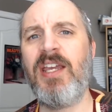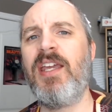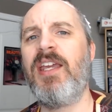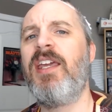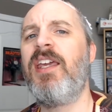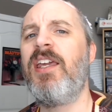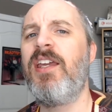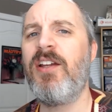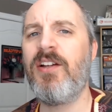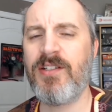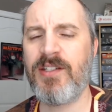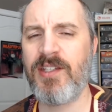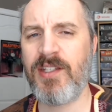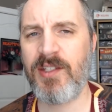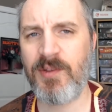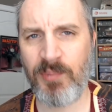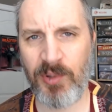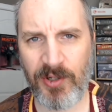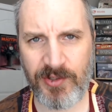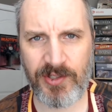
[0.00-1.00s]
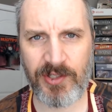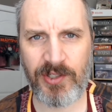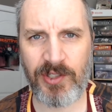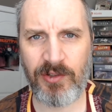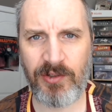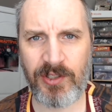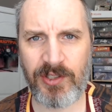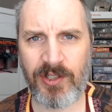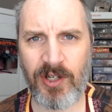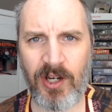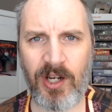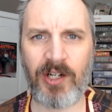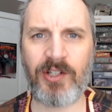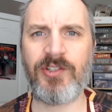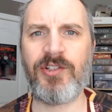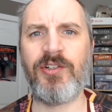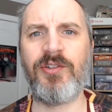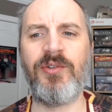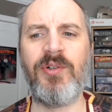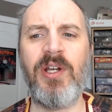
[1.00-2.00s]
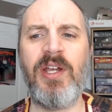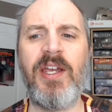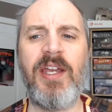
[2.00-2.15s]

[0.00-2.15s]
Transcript: Here's this person you could talk to.